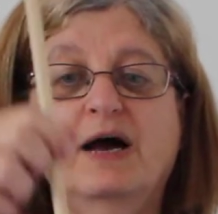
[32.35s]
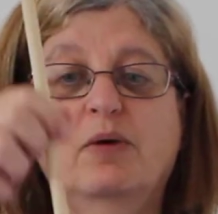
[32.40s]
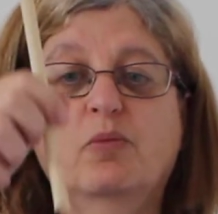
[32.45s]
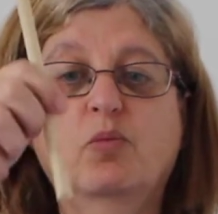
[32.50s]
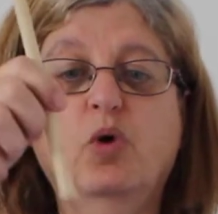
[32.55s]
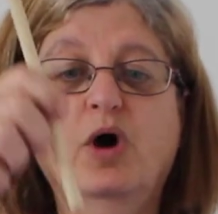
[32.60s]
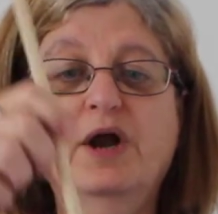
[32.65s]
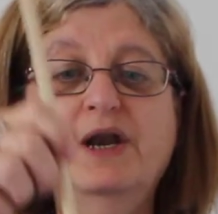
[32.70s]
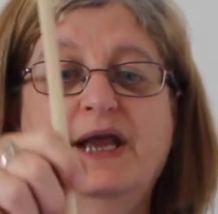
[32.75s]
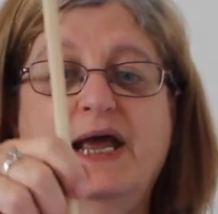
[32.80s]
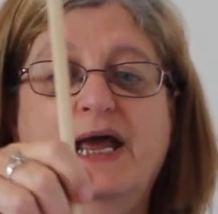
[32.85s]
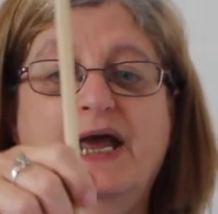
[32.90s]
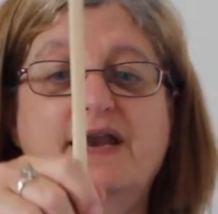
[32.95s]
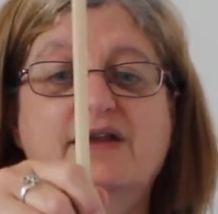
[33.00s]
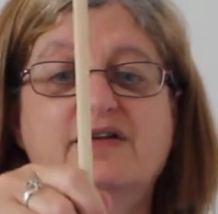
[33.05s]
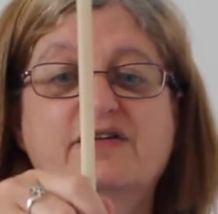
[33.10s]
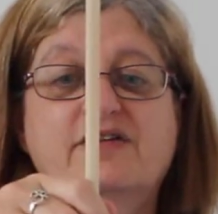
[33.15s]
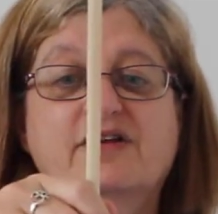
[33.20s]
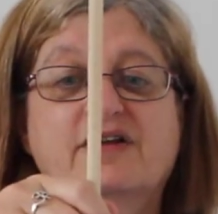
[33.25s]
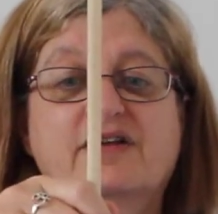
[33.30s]
One
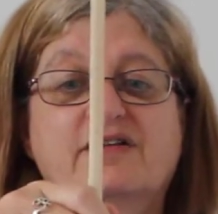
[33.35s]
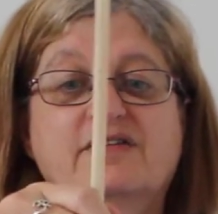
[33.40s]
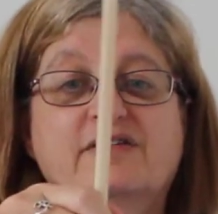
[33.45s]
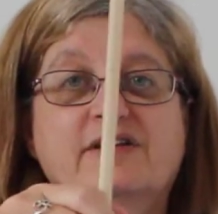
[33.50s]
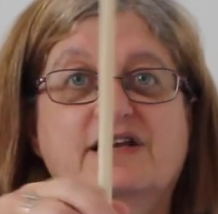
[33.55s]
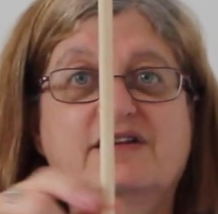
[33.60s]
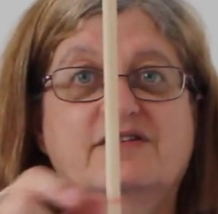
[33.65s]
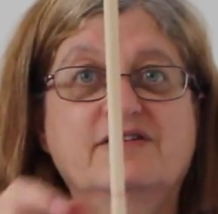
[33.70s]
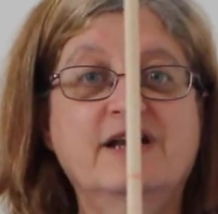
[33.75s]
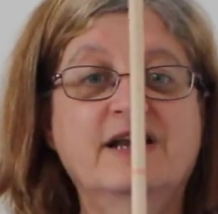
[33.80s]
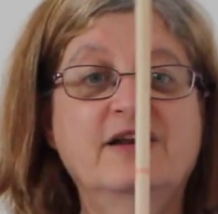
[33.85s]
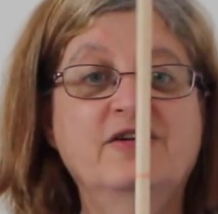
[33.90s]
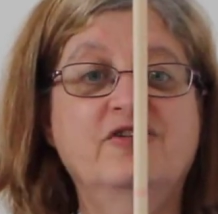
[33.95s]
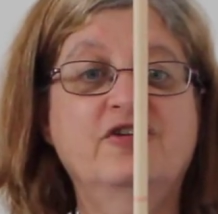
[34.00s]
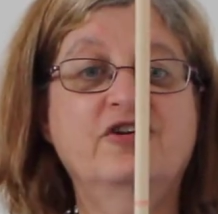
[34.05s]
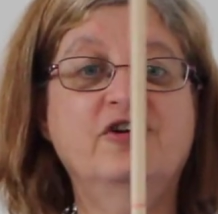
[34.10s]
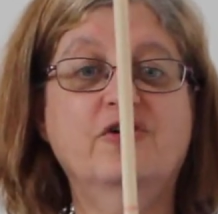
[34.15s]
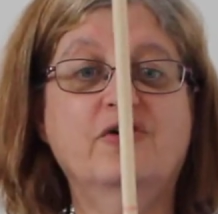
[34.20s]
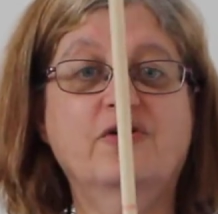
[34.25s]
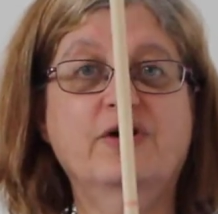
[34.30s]
end sits
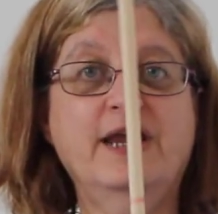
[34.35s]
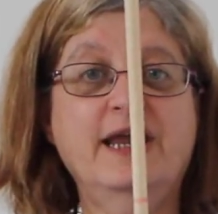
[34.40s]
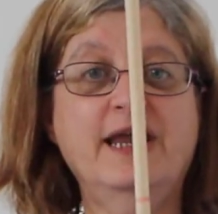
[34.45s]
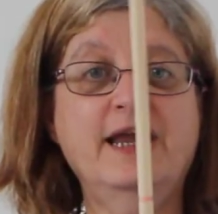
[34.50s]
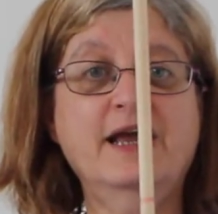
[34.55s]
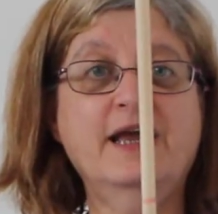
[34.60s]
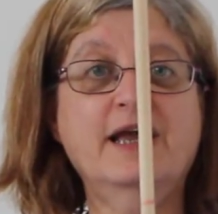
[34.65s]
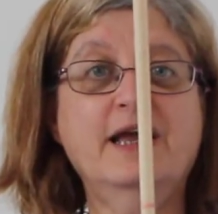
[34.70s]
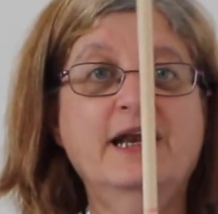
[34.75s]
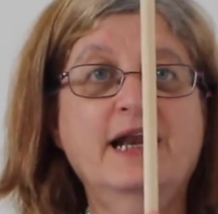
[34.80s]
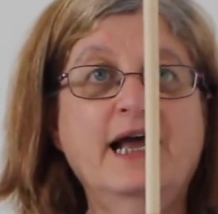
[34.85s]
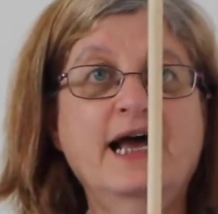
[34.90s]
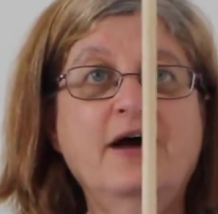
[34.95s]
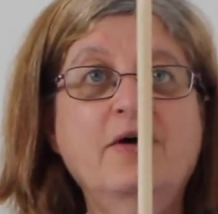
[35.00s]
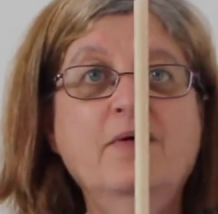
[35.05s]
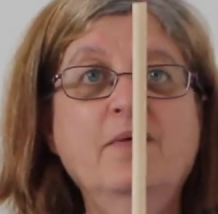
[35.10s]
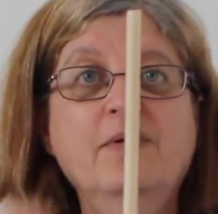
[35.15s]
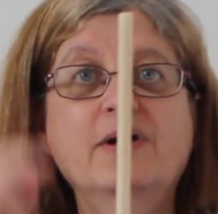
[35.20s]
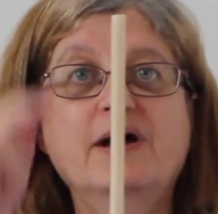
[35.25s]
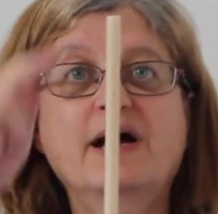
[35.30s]
into your ear
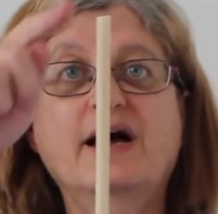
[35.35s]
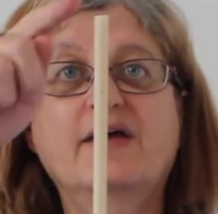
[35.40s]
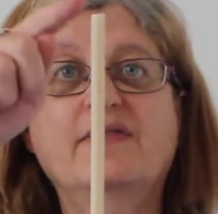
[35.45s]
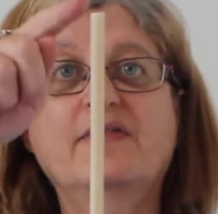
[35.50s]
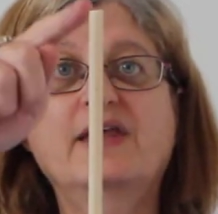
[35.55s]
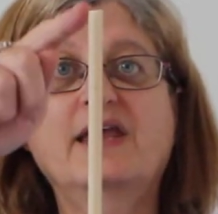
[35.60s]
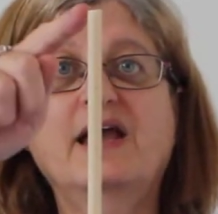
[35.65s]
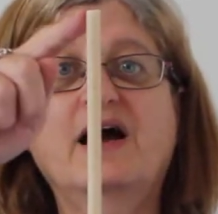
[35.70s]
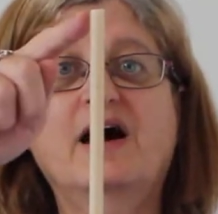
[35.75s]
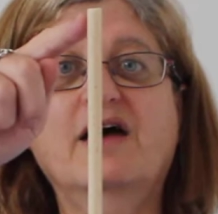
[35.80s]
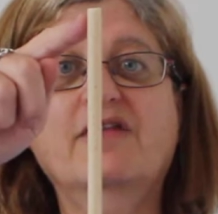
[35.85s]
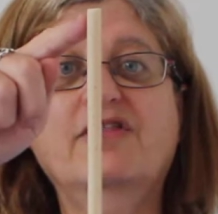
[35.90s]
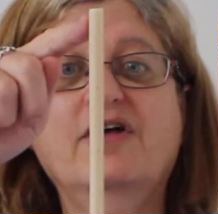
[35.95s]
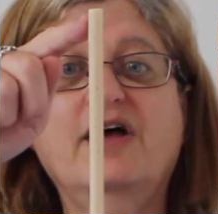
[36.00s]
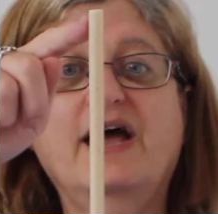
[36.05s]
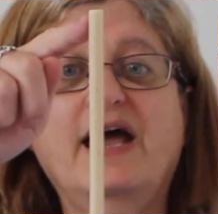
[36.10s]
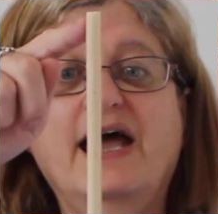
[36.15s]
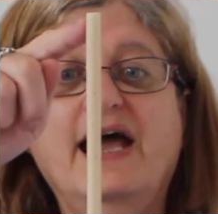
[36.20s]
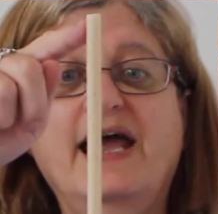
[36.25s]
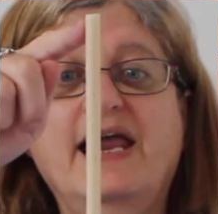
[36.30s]
canal and the
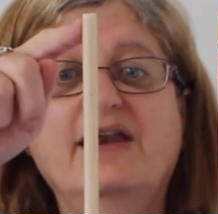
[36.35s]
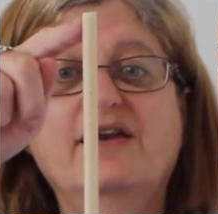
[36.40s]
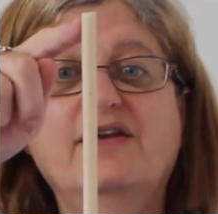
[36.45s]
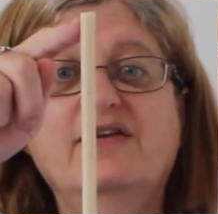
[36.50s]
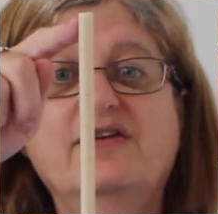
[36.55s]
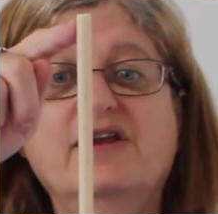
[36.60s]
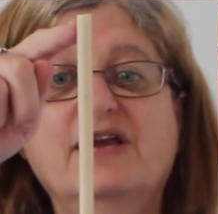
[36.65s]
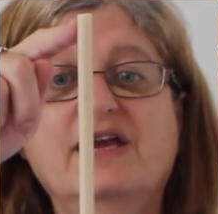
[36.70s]
other end